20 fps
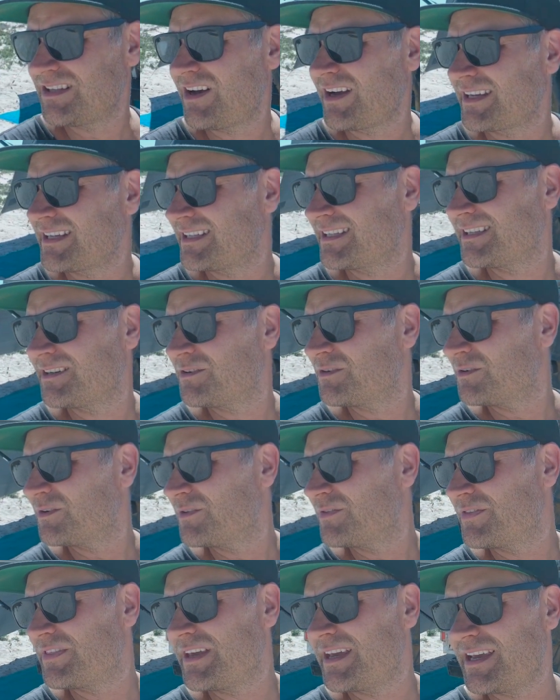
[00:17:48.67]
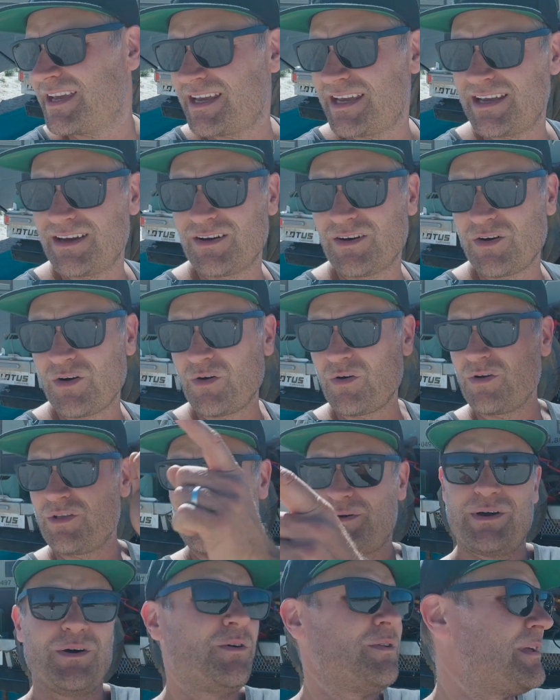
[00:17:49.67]
Like, they're
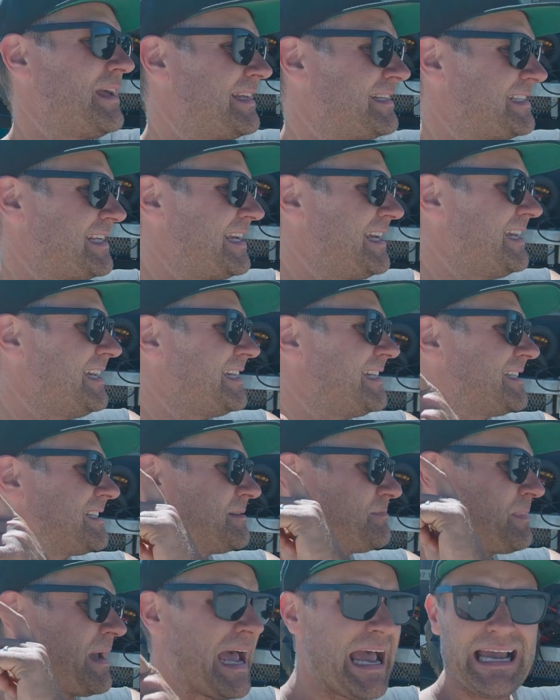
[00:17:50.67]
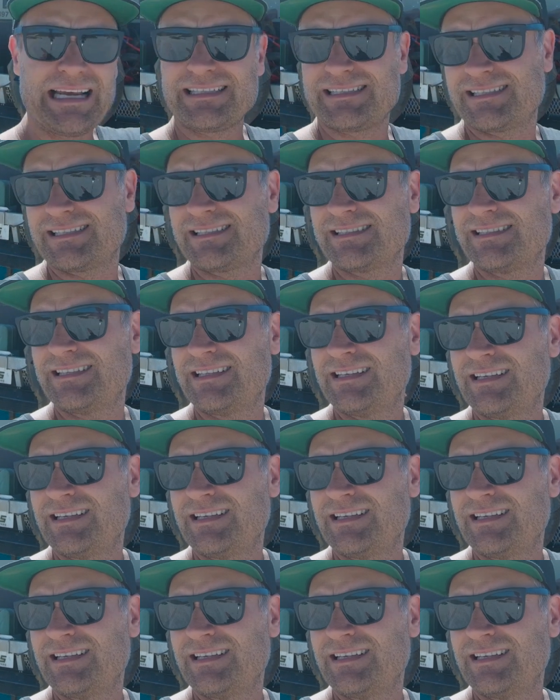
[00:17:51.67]
all down there, it's packed.